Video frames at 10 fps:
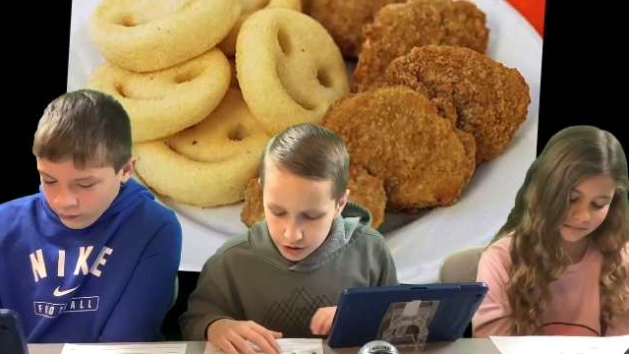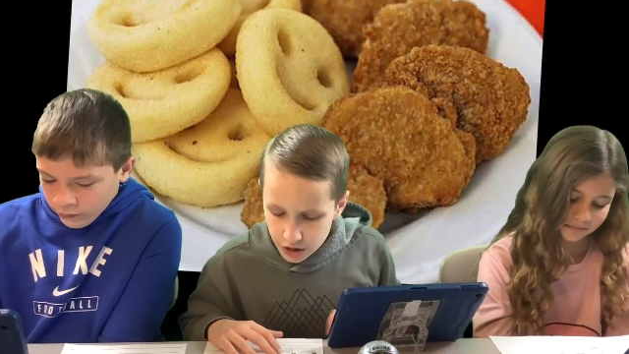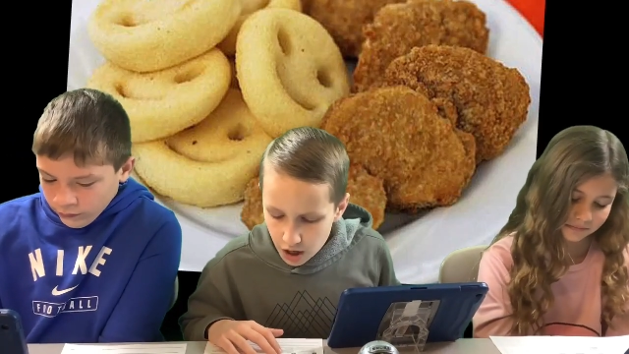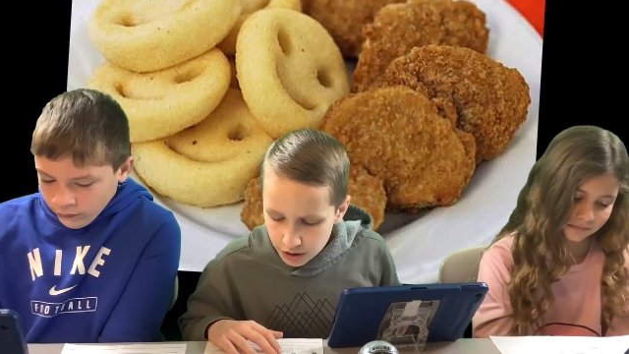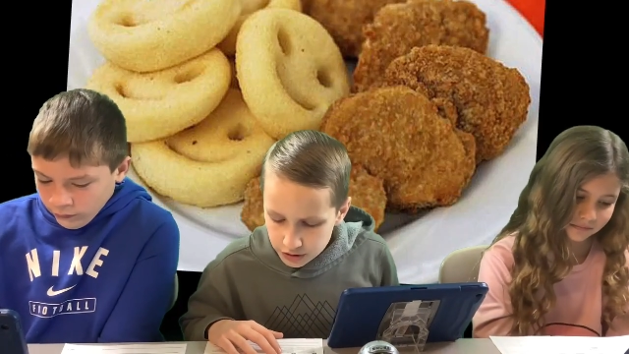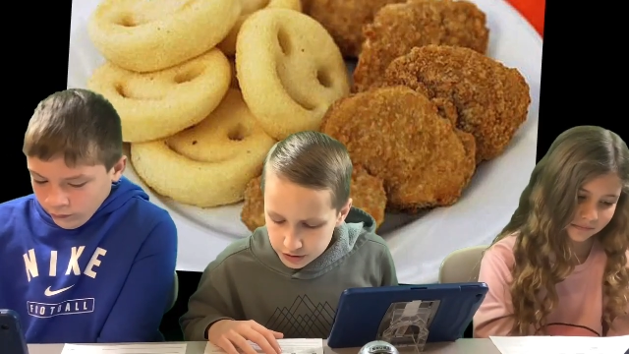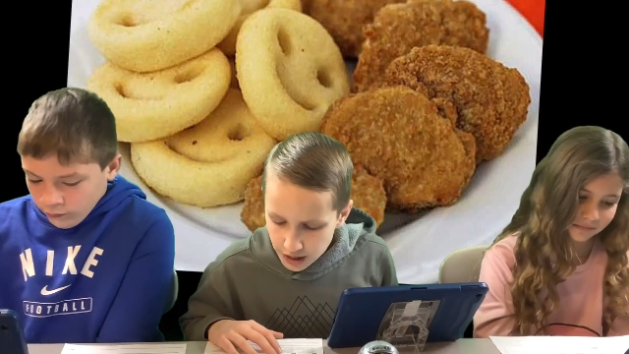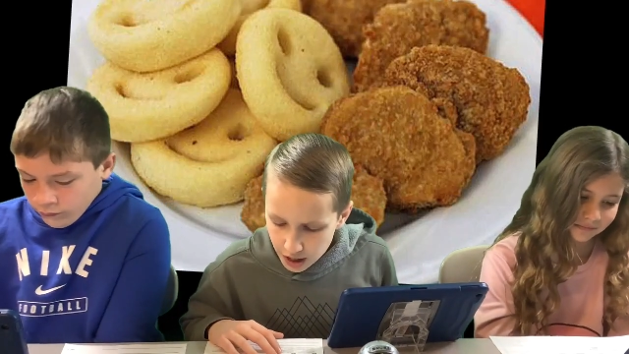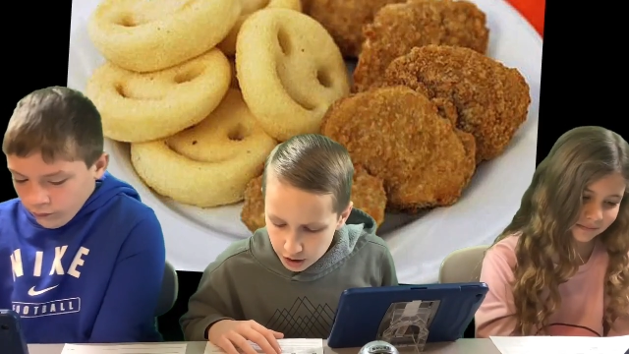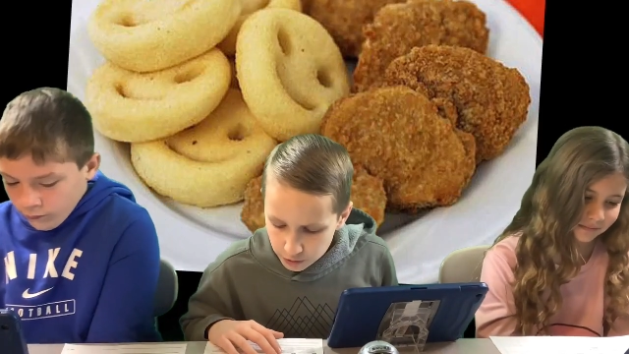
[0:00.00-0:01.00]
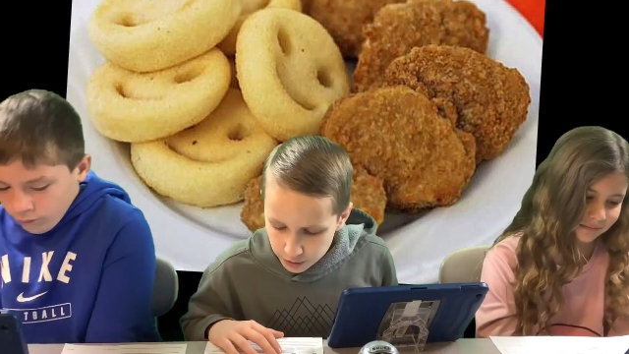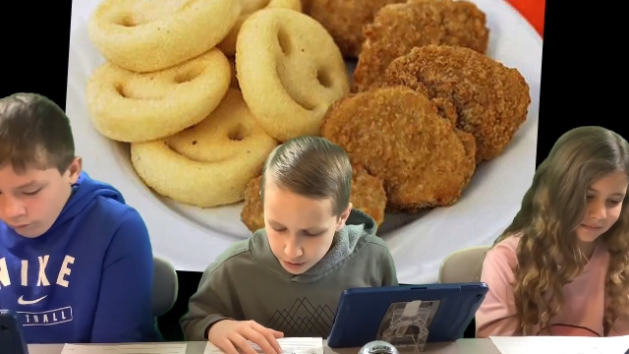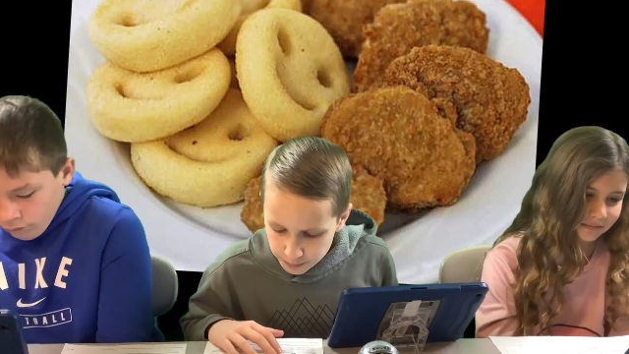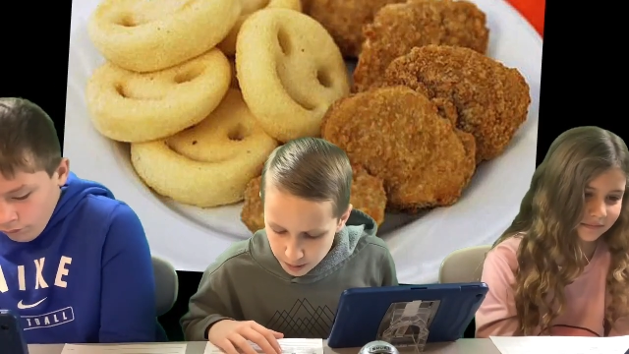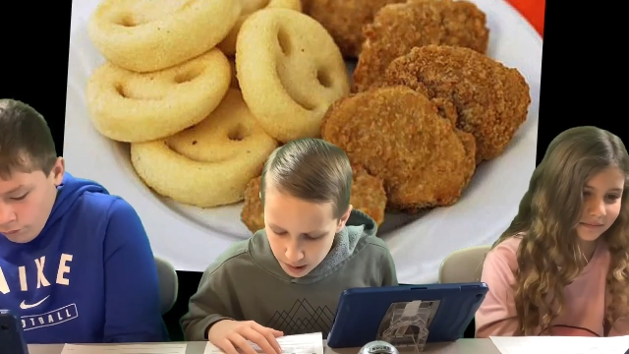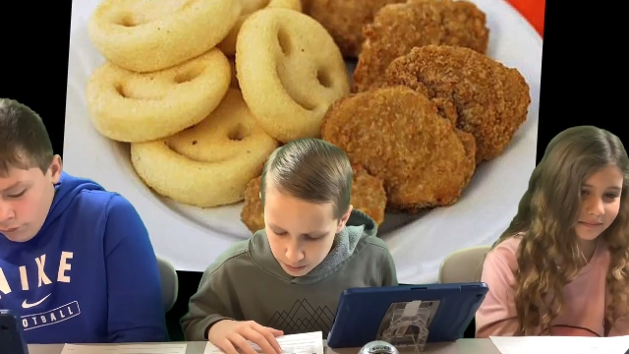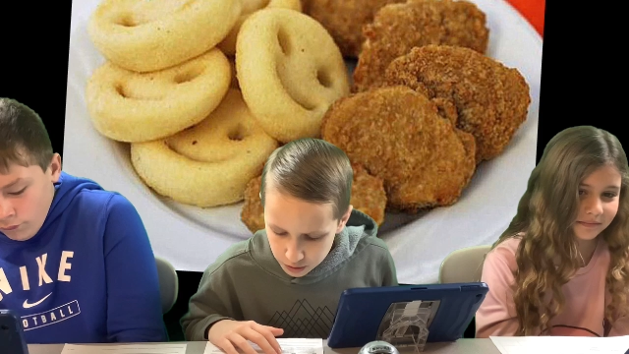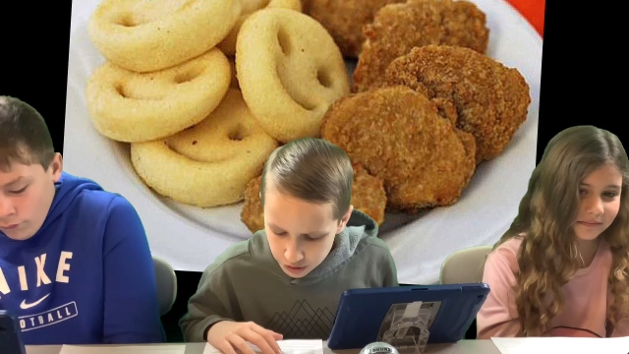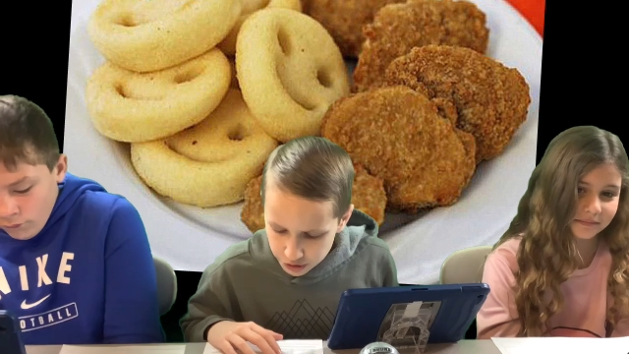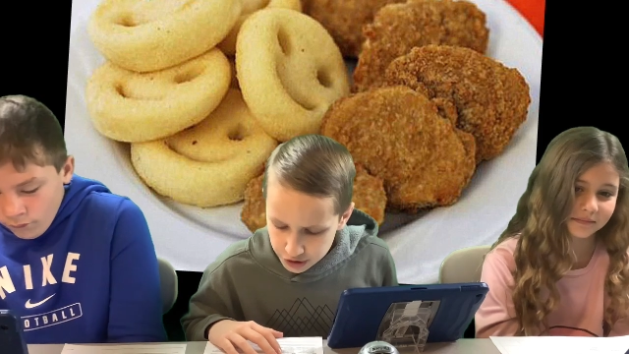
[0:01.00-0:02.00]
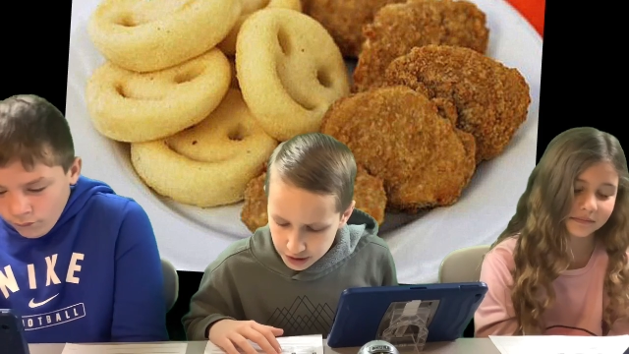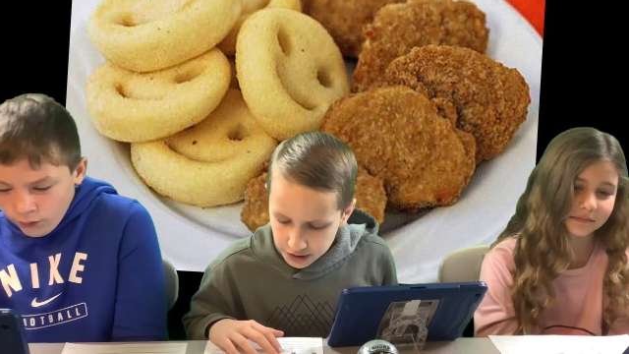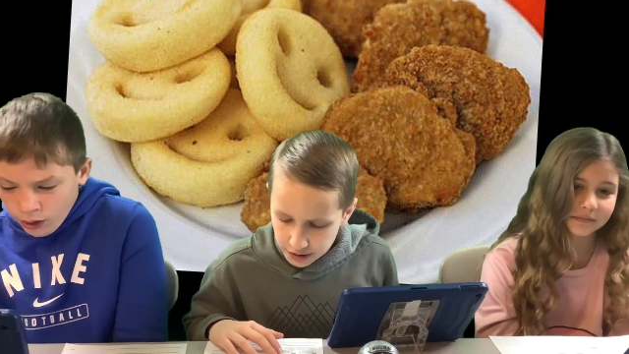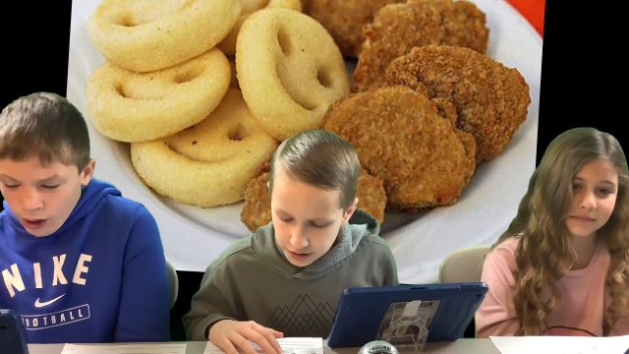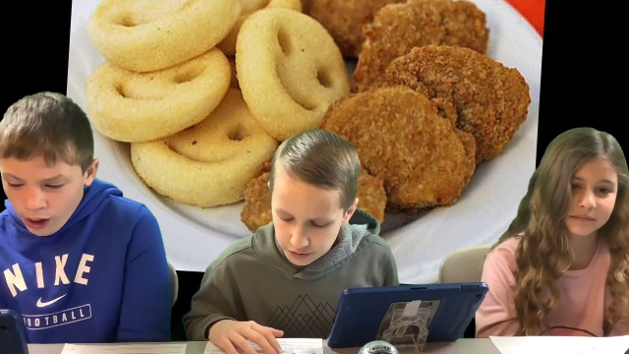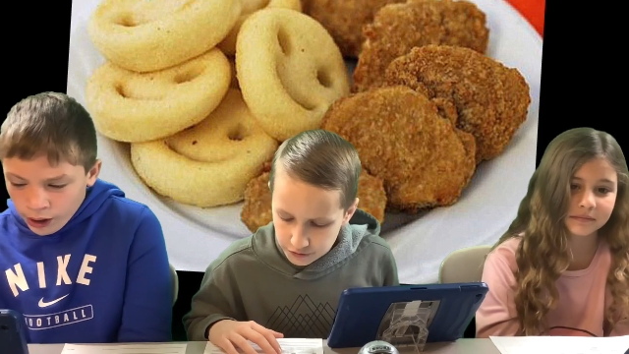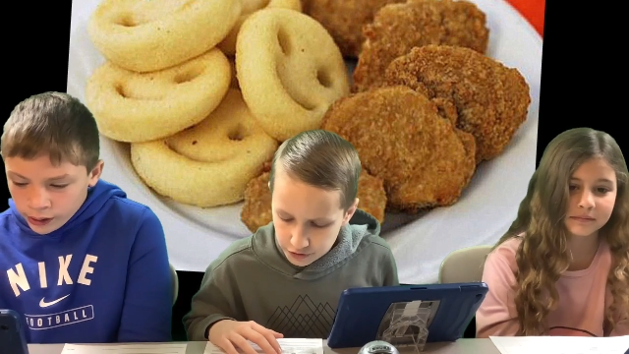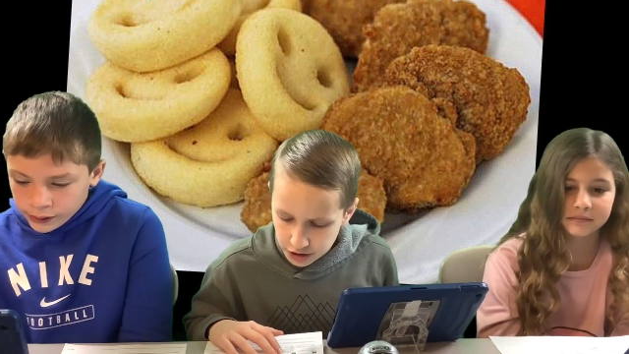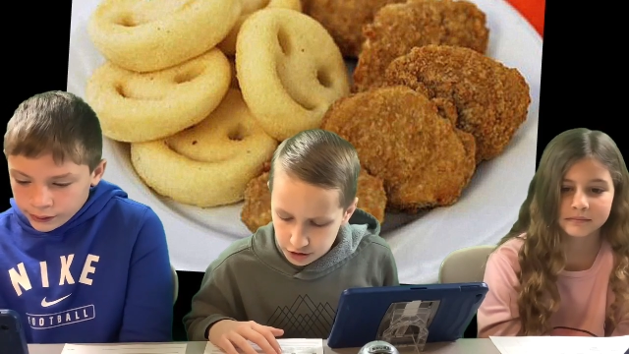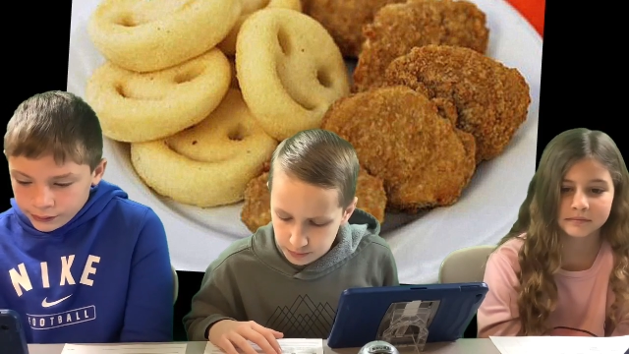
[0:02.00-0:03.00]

Speaker 1: garden salad with popcorn chicken and fresh